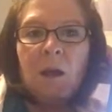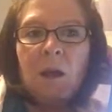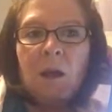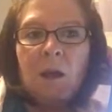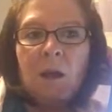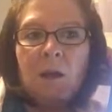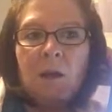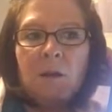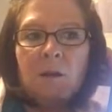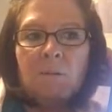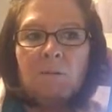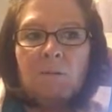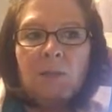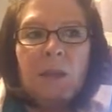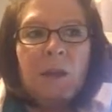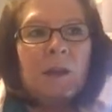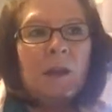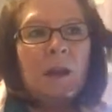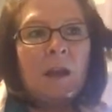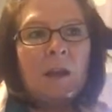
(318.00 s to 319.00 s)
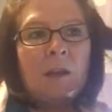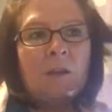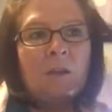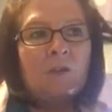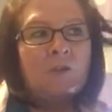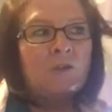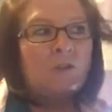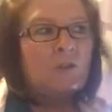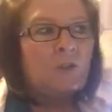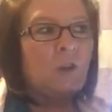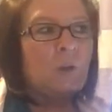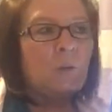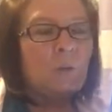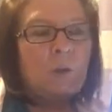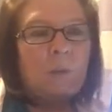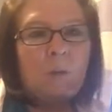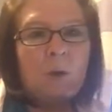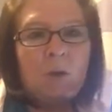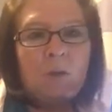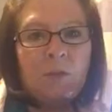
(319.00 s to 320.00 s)
And I could show
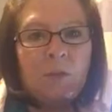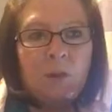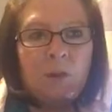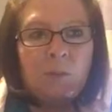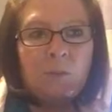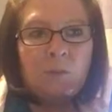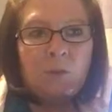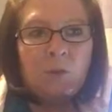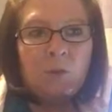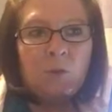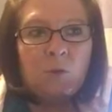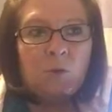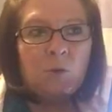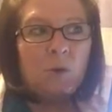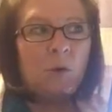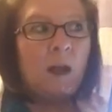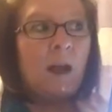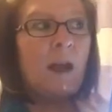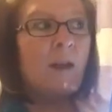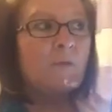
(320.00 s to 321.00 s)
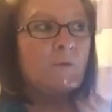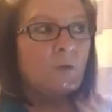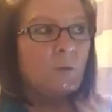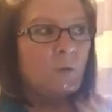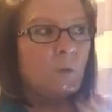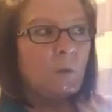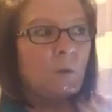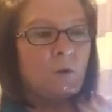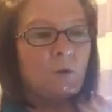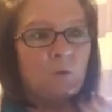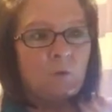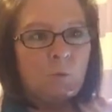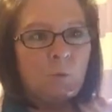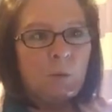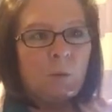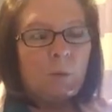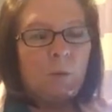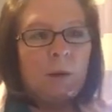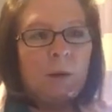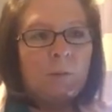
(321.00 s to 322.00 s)
them on the computer. Afterwards,
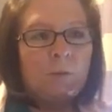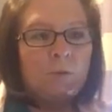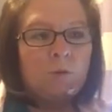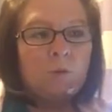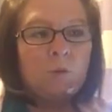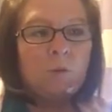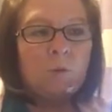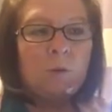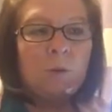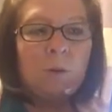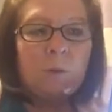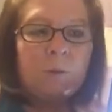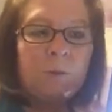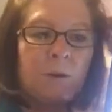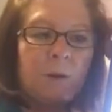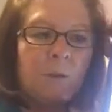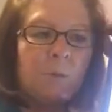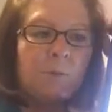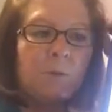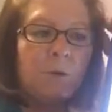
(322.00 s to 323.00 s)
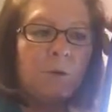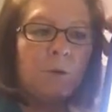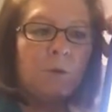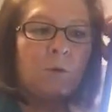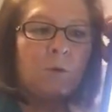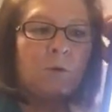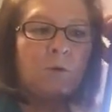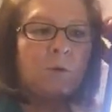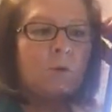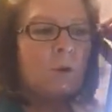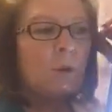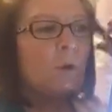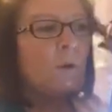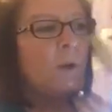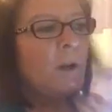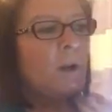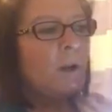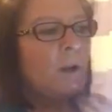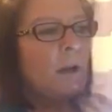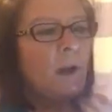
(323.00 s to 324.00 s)
we were able to pull up the computer. So
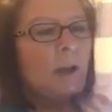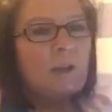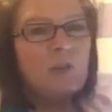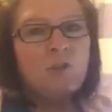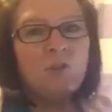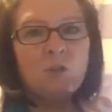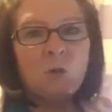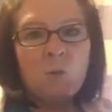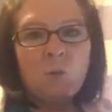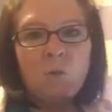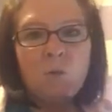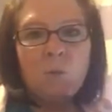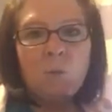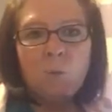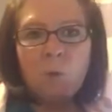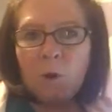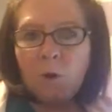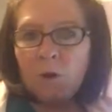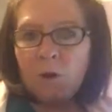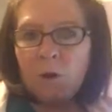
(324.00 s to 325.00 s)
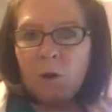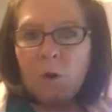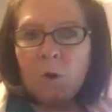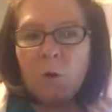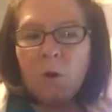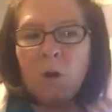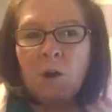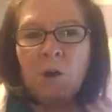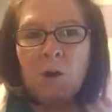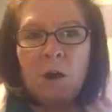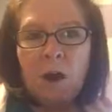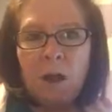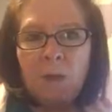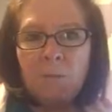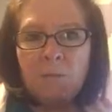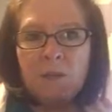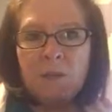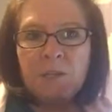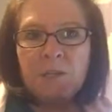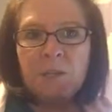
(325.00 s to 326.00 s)
I showed them where to go on our
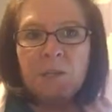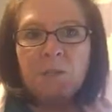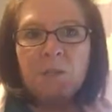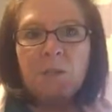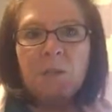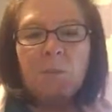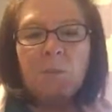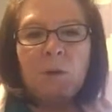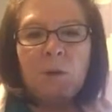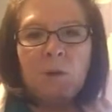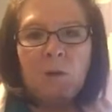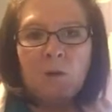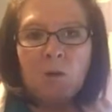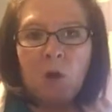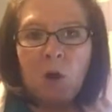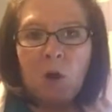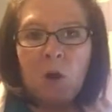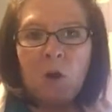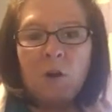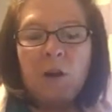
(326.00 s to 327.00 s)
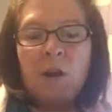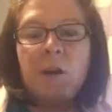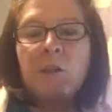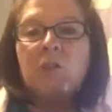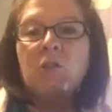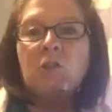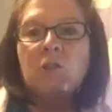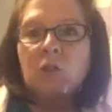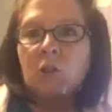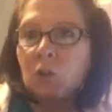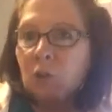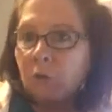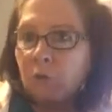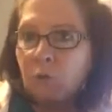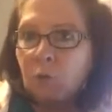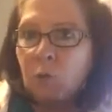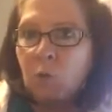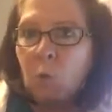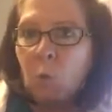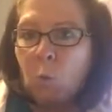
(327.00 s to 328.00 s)
Epic system and in the Cardex to look
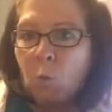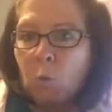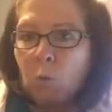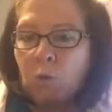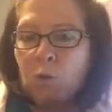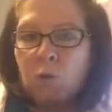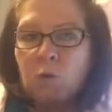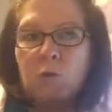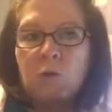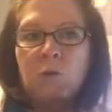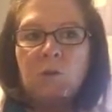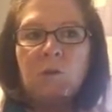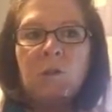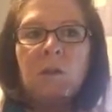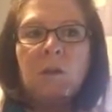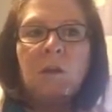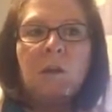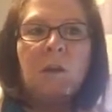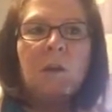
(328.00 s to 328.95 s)
for the orders.